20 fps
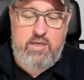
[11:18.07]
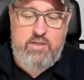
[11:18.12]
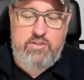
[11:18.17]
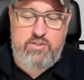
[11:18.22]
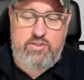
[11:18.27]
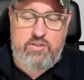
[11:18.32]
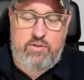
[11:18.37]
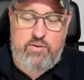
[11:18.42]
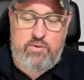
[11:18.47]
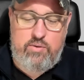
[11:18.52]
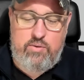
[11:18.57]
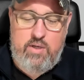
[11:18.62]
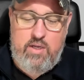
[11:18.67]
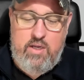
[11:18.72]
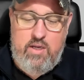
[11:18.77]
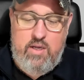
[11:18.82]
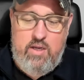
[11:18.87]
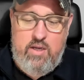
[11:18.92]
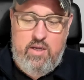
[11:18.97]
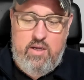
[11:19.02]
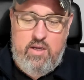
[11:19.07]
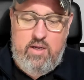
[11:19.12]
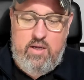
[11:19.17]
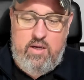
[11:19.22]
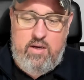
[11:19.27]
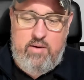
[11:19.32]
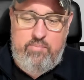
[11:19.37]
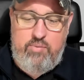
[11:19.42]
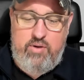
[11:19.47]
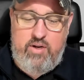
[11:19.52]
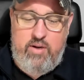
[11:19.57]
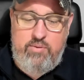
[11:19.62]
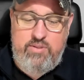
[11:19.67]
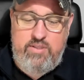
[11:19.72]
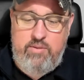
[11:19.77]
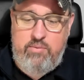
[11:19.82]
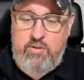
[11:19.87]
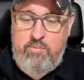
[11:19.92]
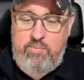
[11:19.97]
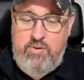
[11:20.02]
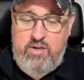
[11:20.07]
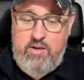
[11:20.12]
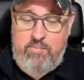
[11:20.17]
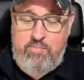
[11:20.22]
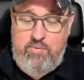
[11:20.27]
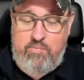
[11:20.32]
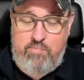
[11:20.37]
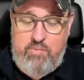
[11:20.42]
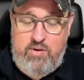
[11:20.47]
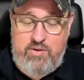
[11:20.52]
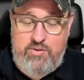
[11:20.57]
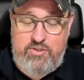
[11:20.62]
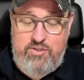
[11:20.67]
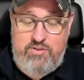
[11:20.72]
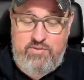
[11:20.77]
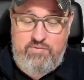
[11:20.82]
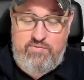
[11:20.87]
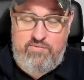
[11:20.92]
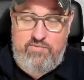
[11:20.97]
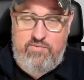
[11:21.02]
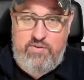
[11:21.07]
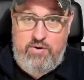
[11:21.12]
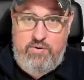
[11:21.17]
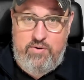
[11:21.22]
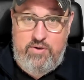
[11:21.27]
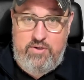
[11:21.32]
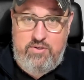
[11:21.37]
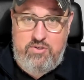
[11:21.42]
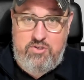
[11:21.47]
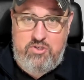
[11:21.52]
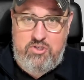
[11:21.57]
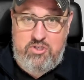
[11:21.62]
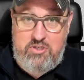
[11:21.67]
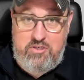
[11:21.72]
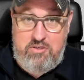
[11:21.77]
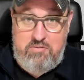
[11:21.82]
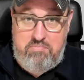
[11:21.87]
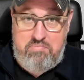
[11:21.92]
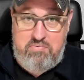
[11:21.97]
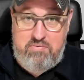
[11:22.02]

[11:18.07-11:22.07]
So, but I was able to pick up a bunch of very cheap